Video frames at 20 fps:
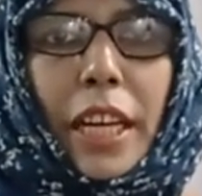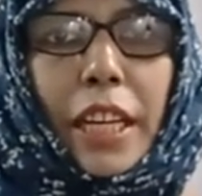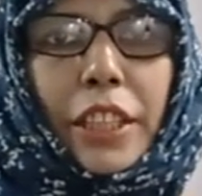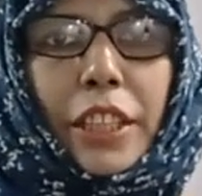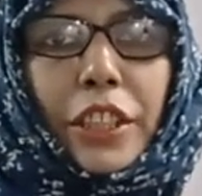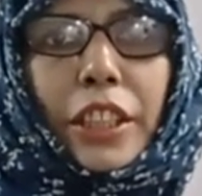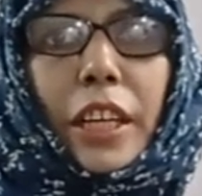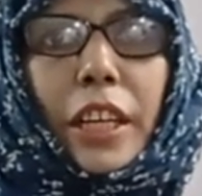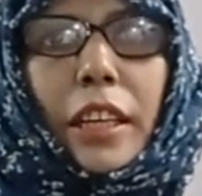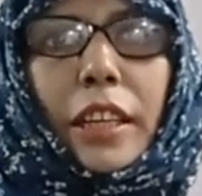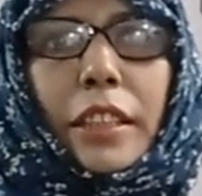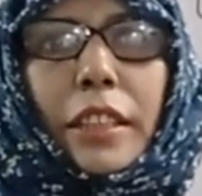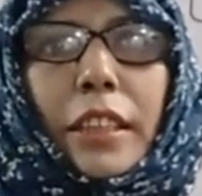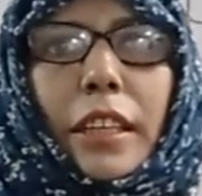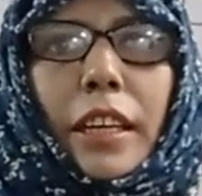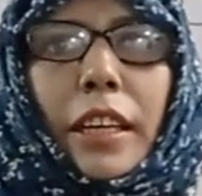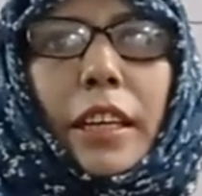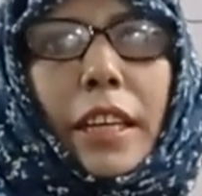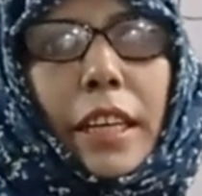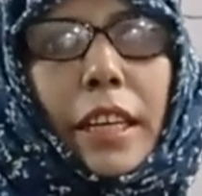inshallah
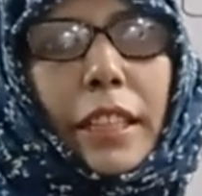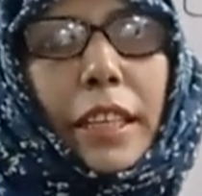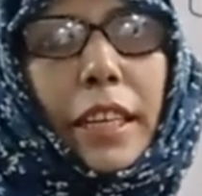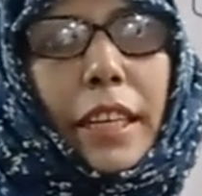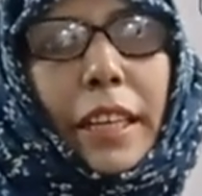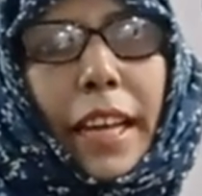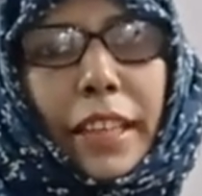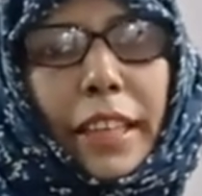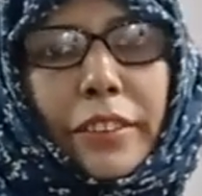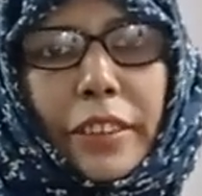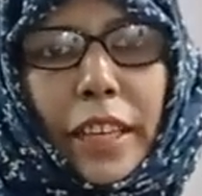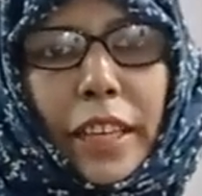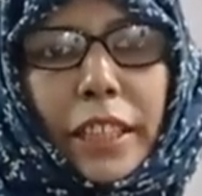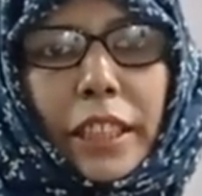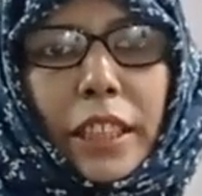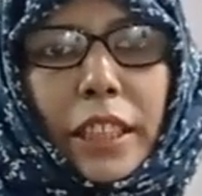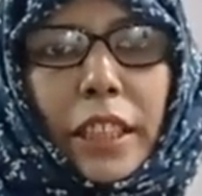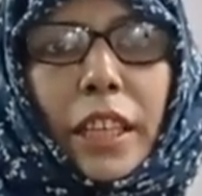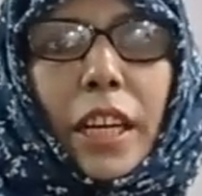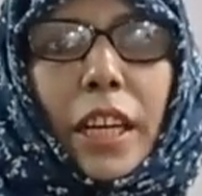ta'ala, the next
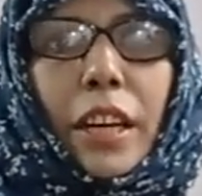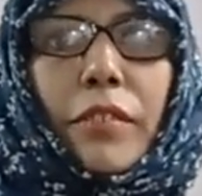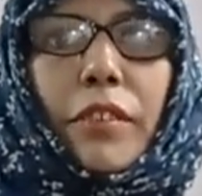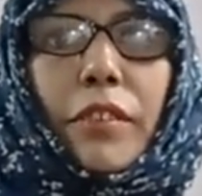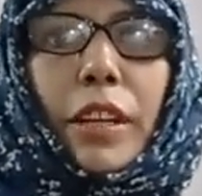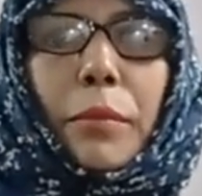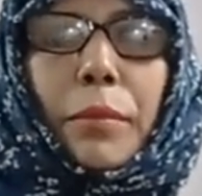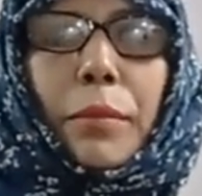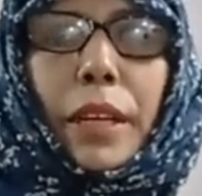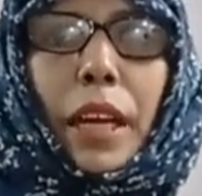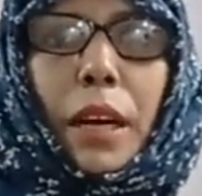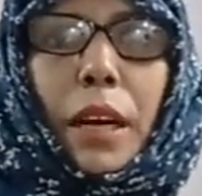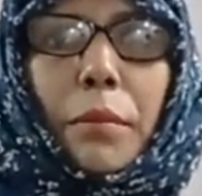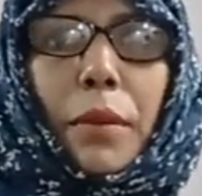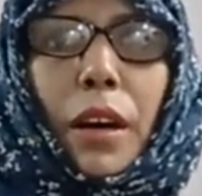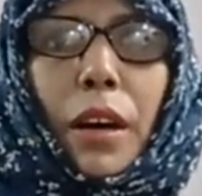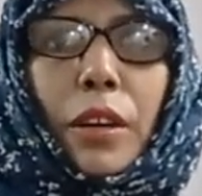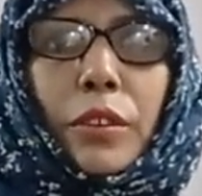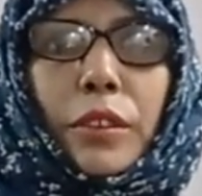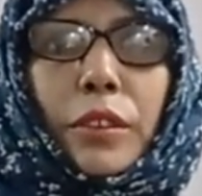lecture will be
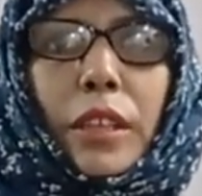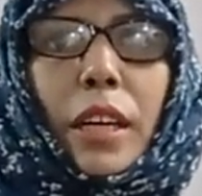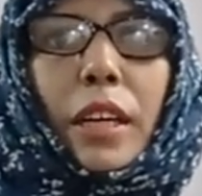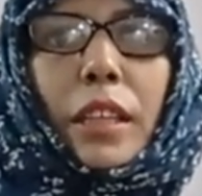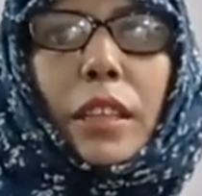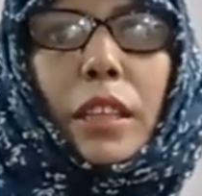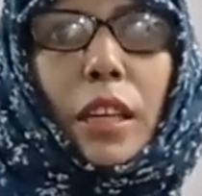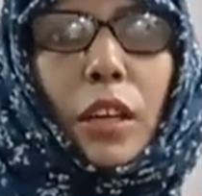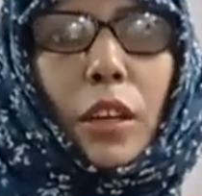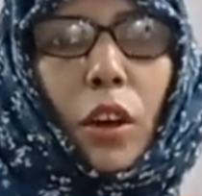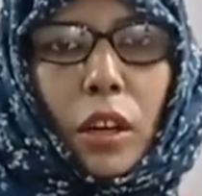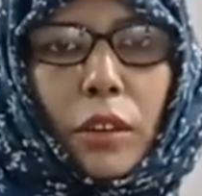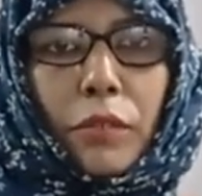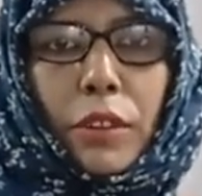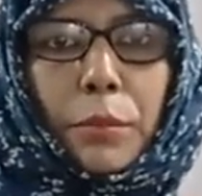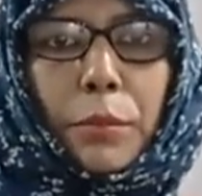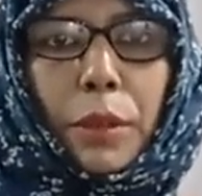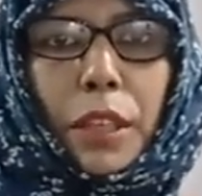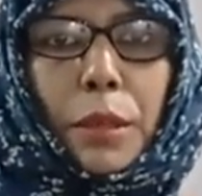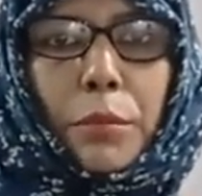about the
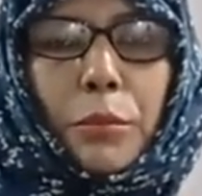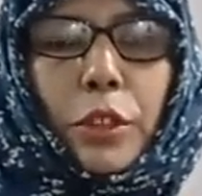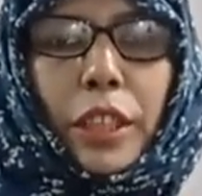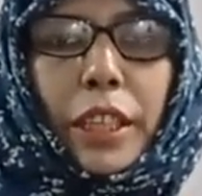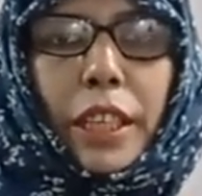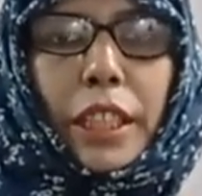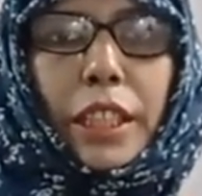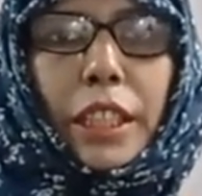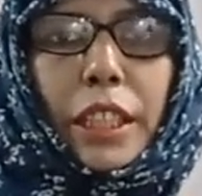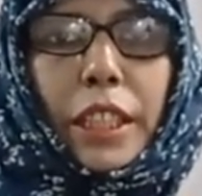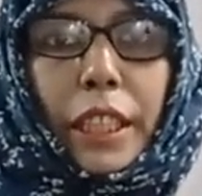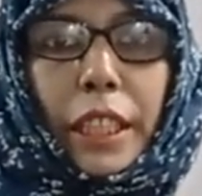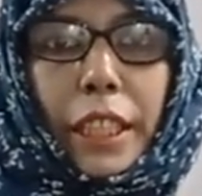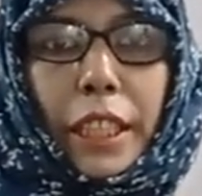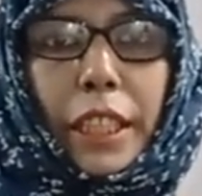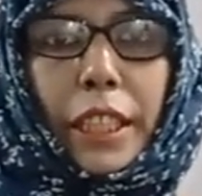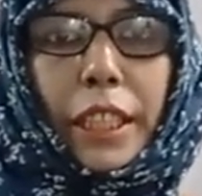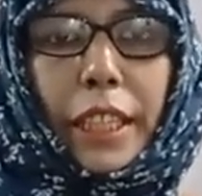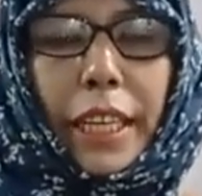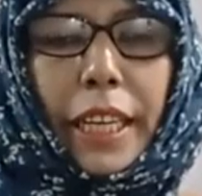non-verbal communication
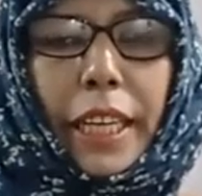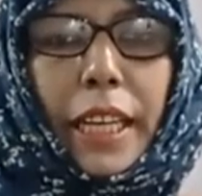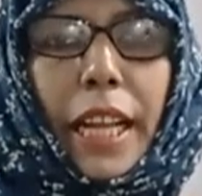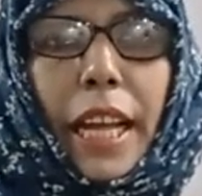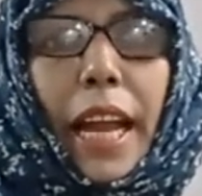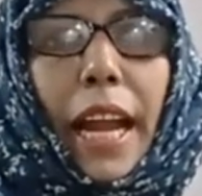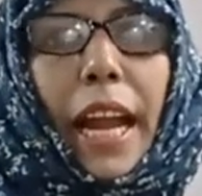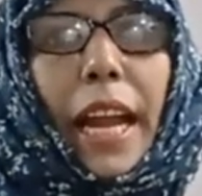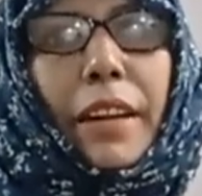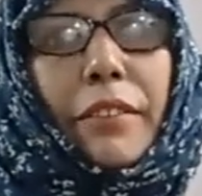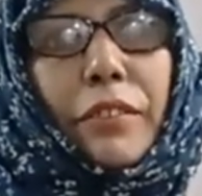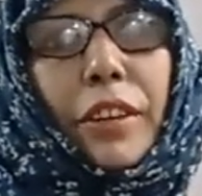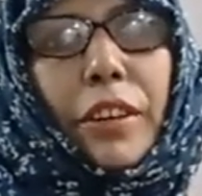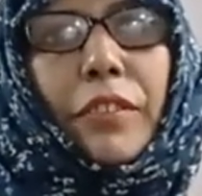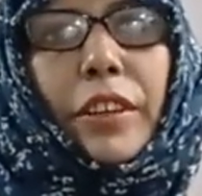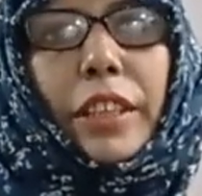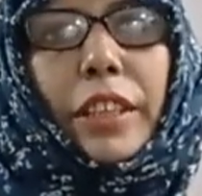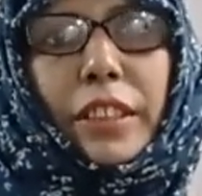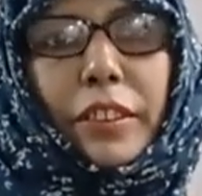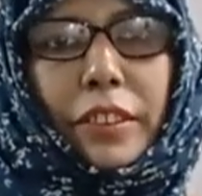in detail, and we
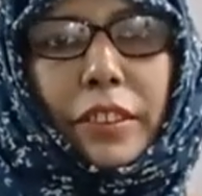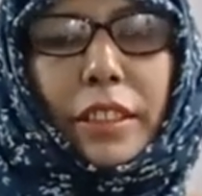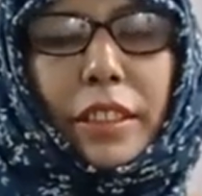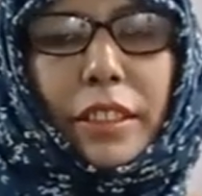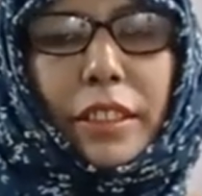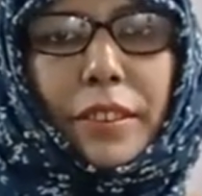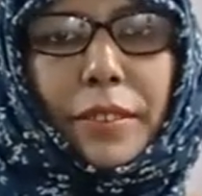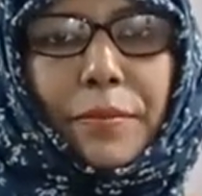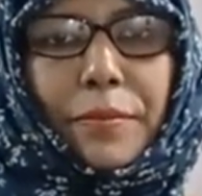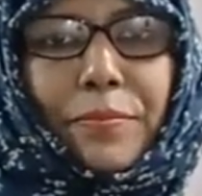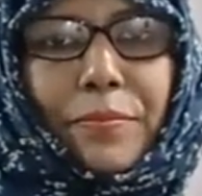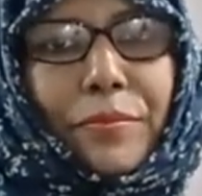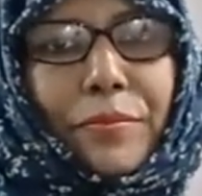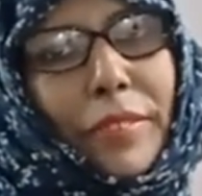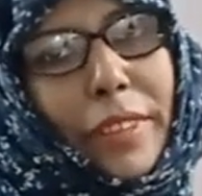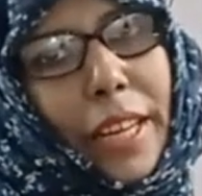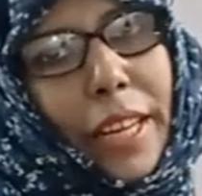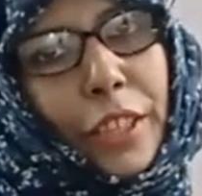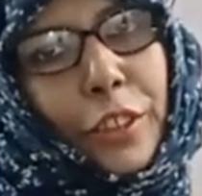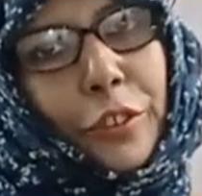will discuss.
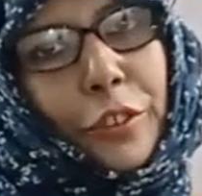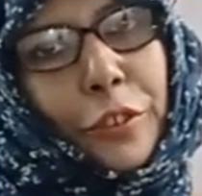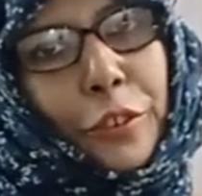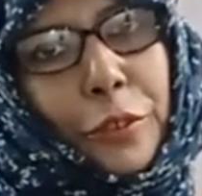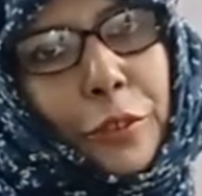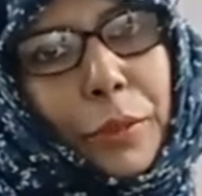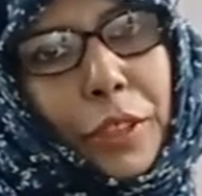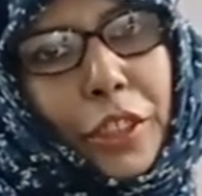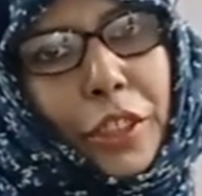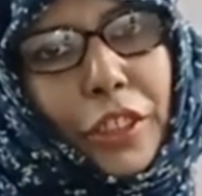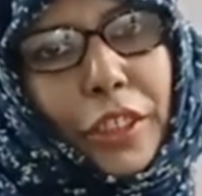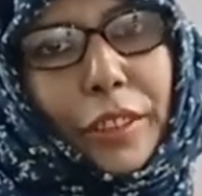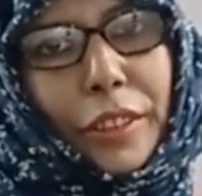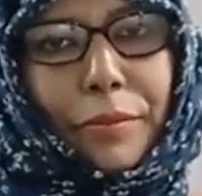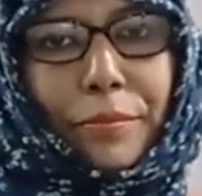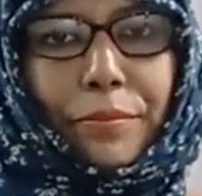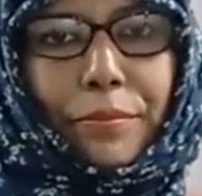Thank you so much.